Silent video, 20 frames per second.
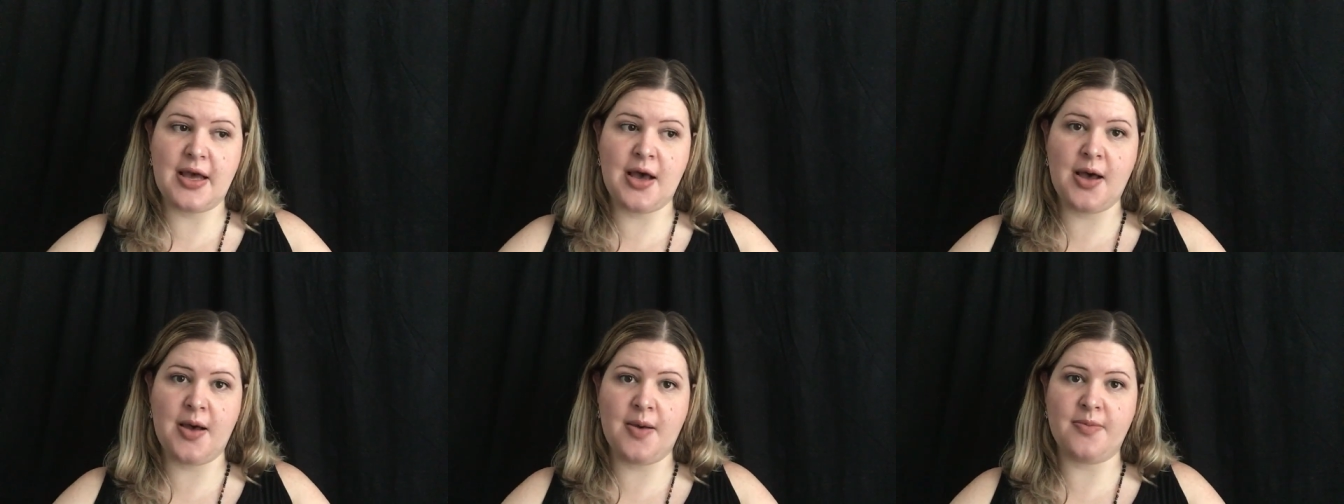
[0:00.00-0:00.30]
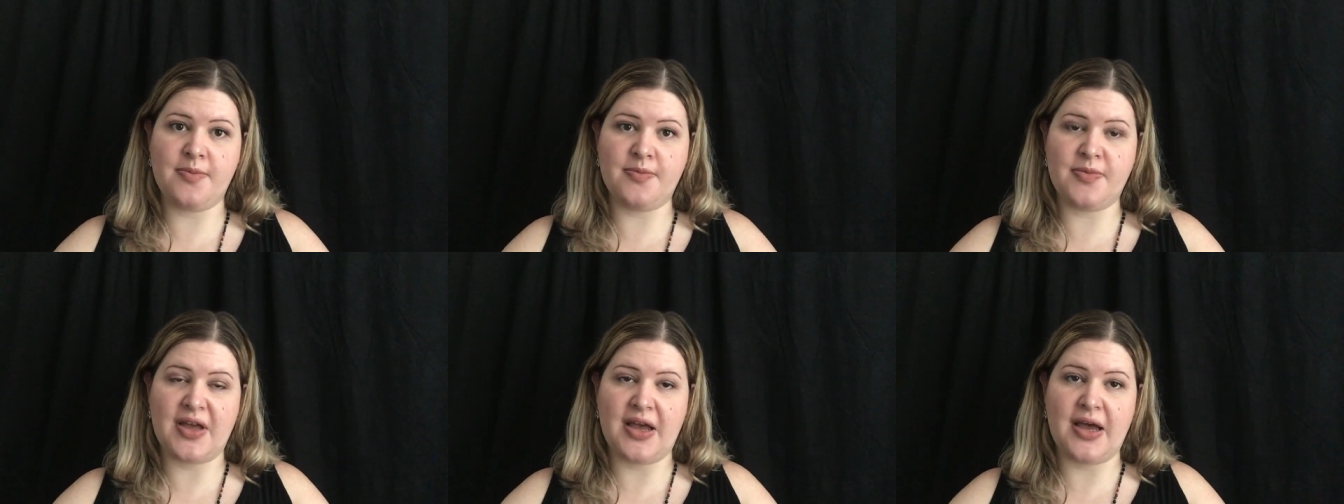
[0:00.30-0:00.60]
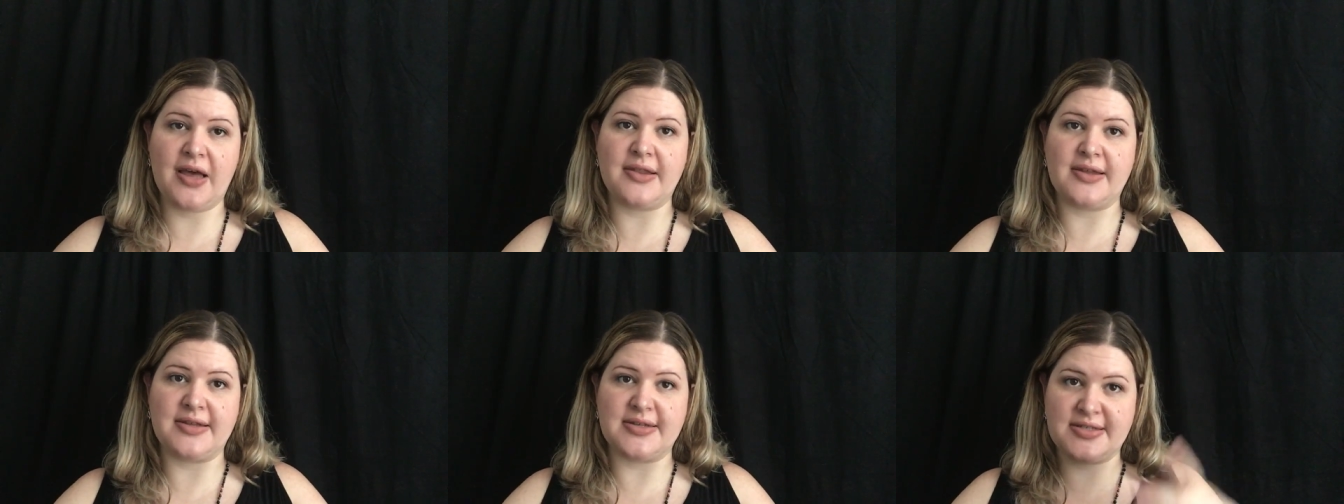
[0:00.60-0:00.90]
um, the
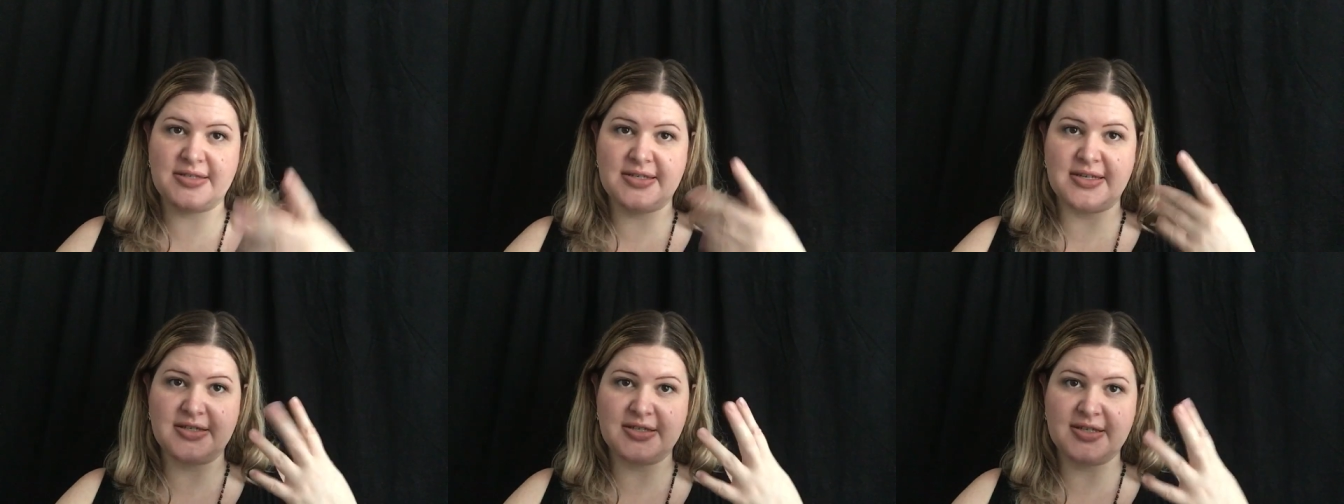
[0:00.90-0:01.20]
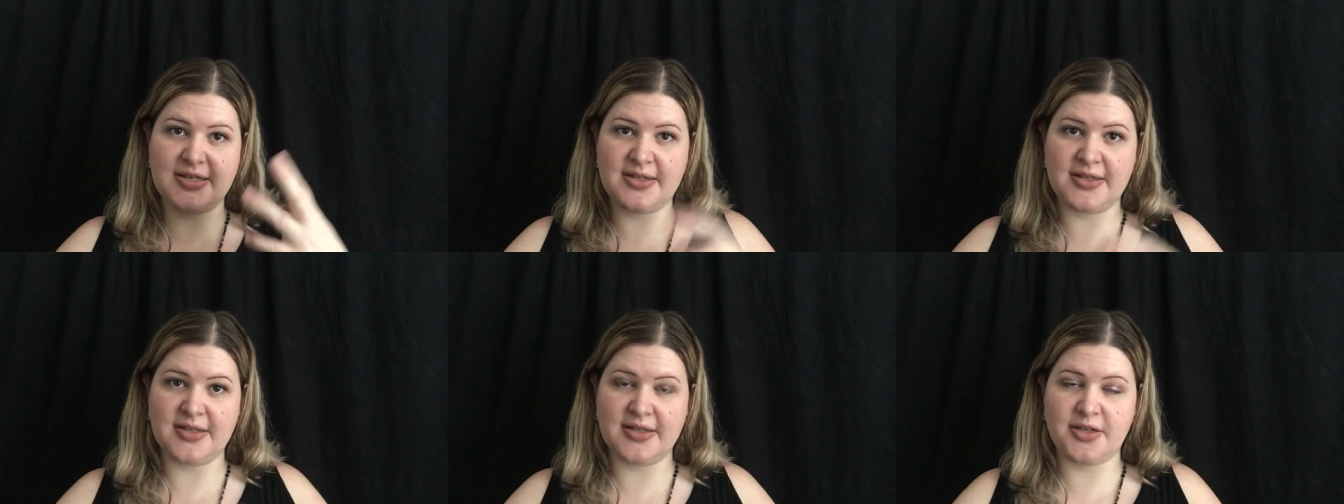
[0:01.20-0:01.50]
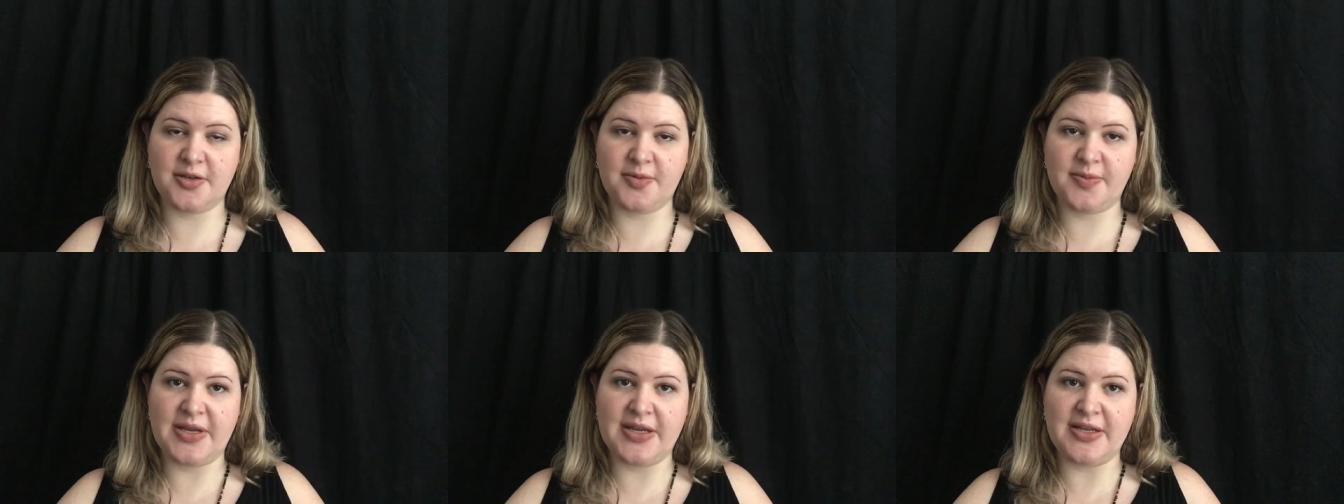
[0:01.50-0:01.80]
kind that stick to you a
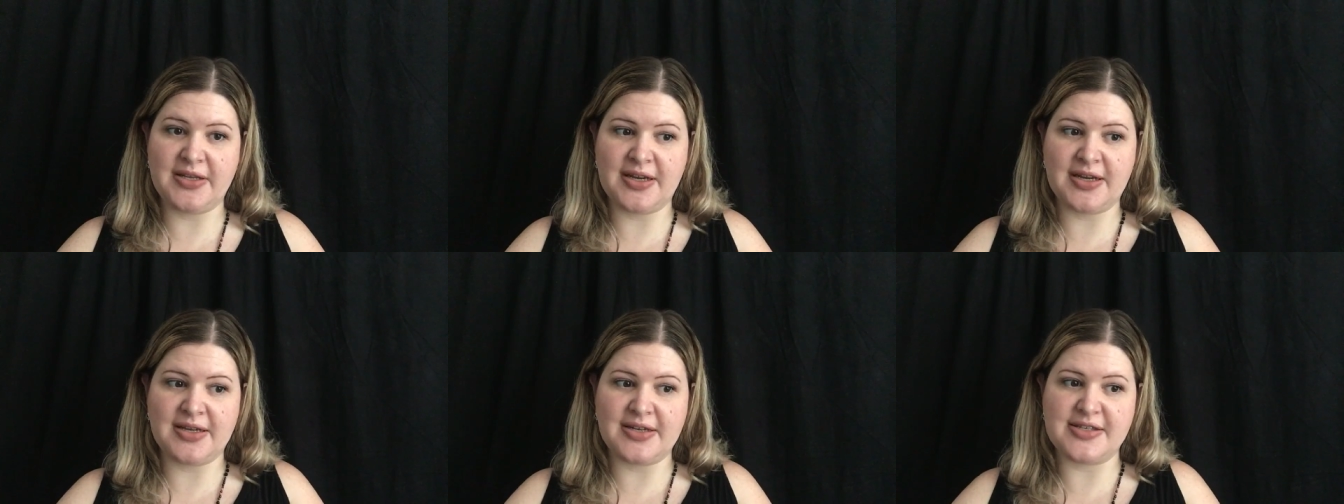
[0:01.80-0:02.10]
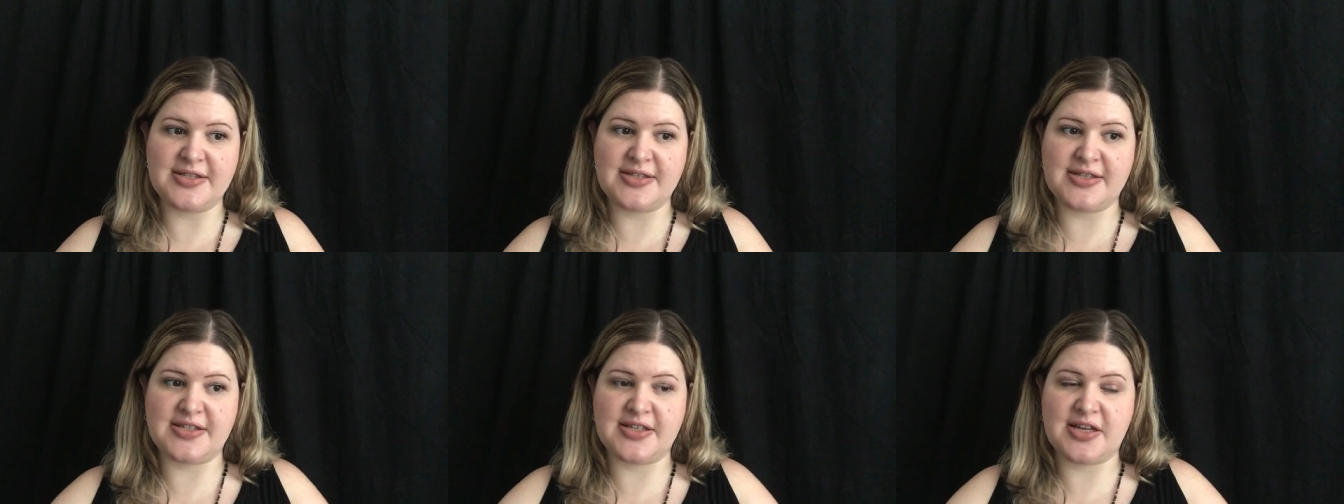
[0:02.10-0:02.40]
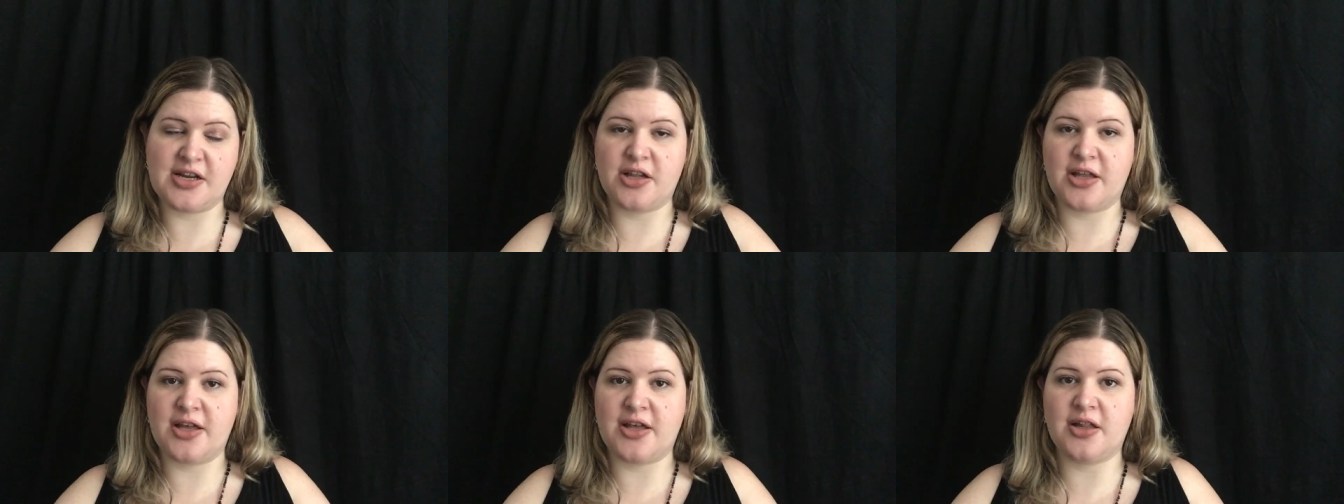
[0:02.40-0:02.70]
little bit, not
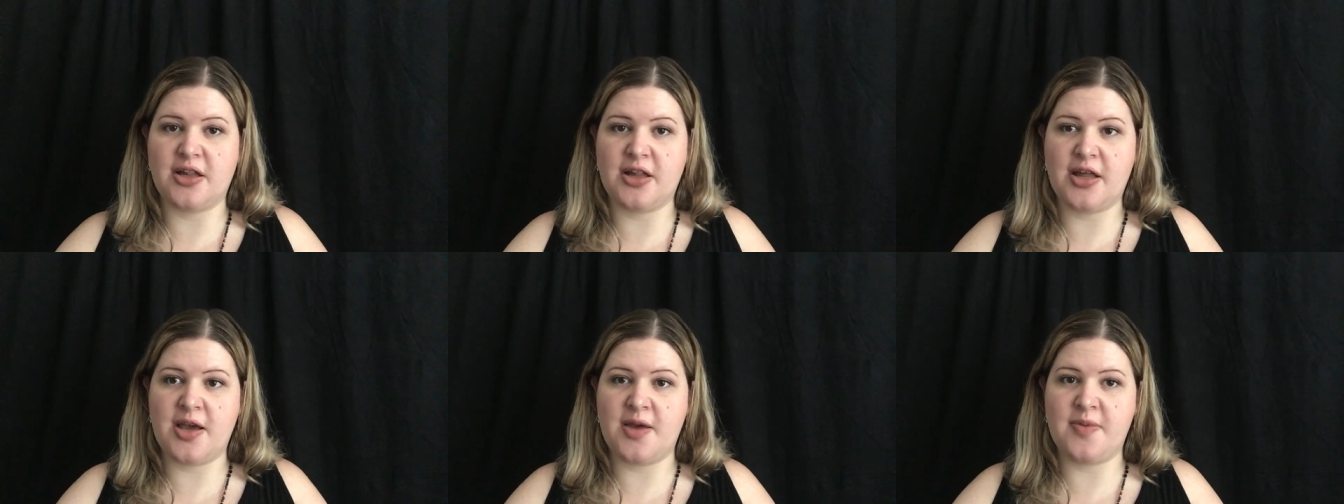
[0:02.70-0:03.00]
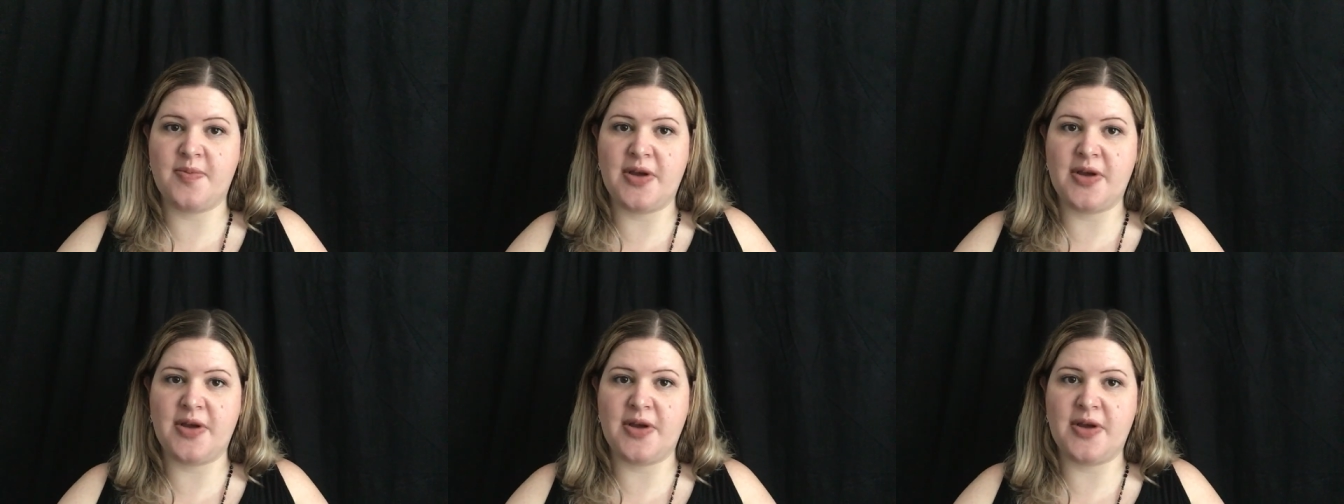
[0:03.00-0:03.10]
necessarily clay,